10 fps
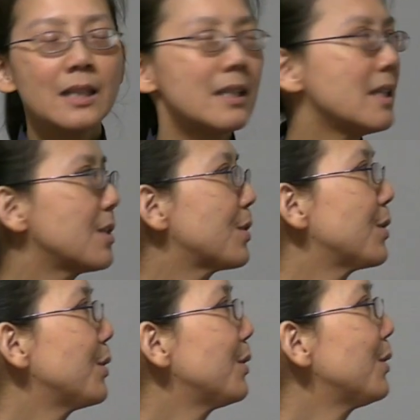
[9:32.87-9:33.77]
The
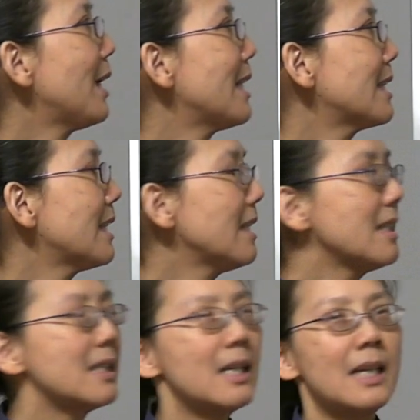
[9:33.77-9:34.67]
true
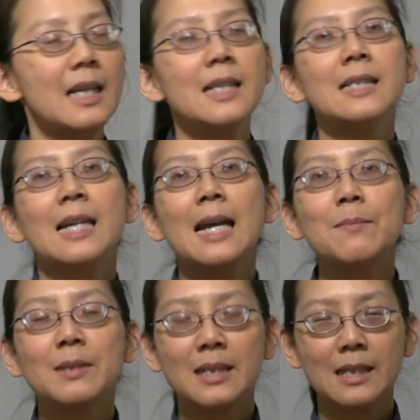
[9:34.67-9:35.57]
essence is
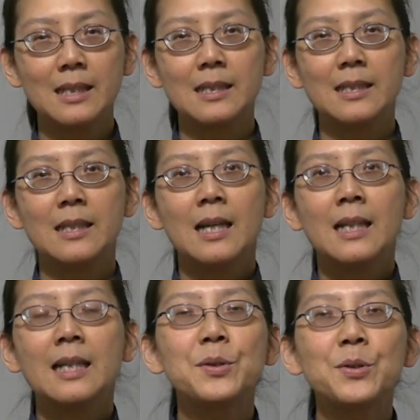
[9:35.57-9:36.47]
emptiness.
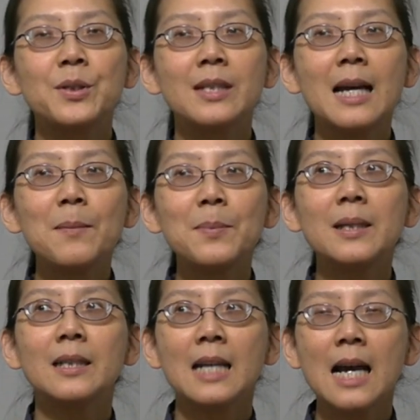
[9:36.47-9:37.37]
You should not
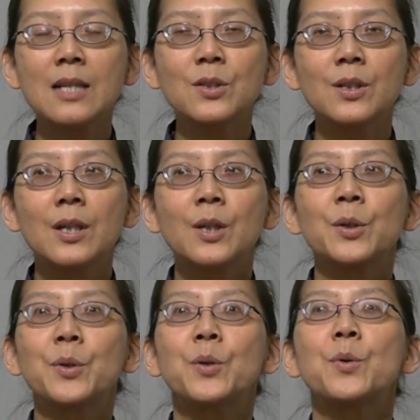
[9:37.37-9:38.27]
be attached
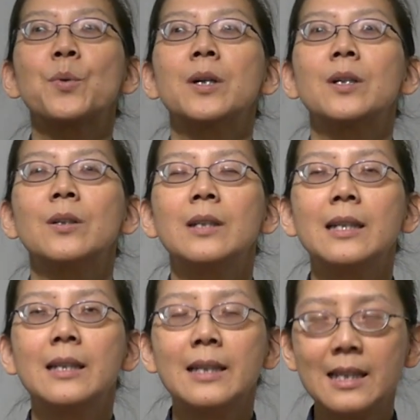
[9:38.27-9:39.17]
to
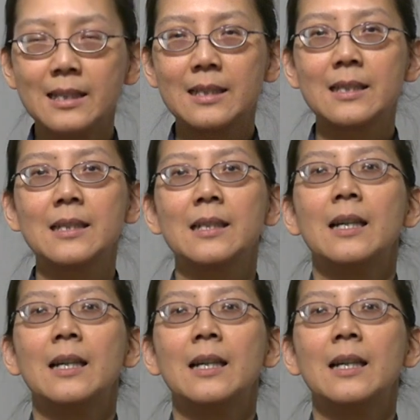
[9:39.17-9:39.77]
worldly things.